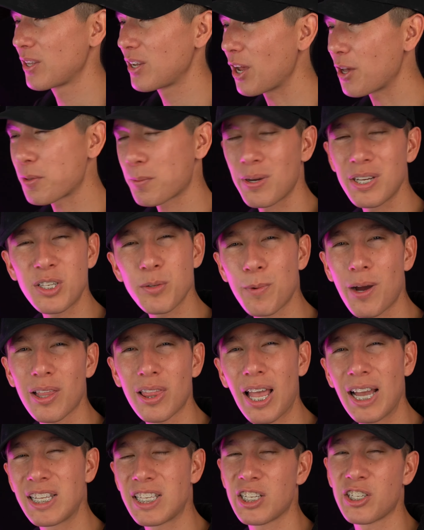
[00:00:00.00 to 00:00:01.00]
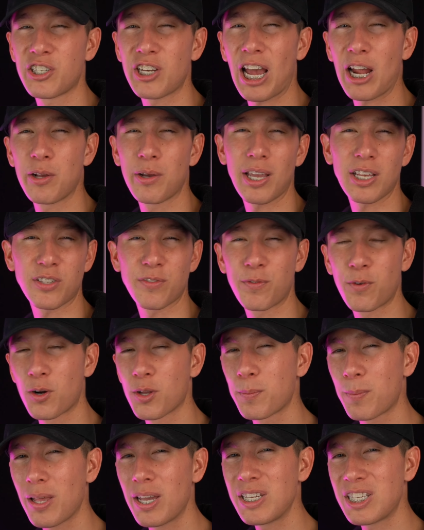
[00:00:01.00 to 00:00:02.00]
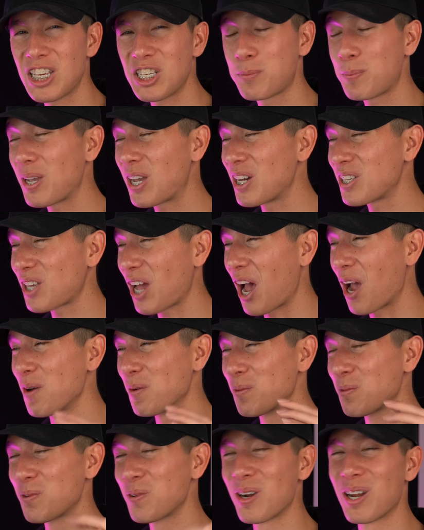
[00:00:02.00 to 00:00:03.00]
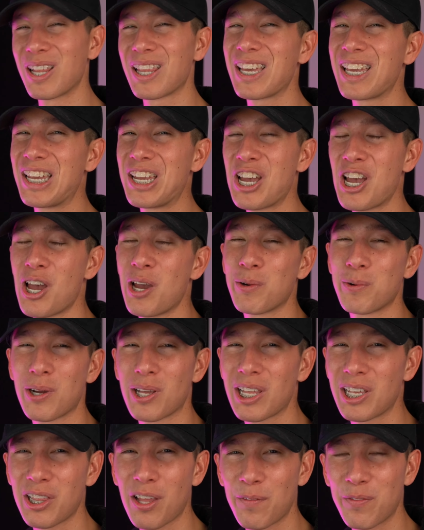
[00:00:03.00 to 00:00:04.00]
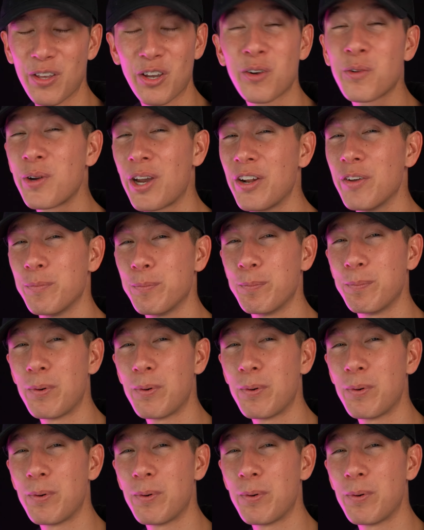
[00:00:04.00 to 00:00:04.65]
Now, the reason why lights and shadow gets 4th place is because I really love the creative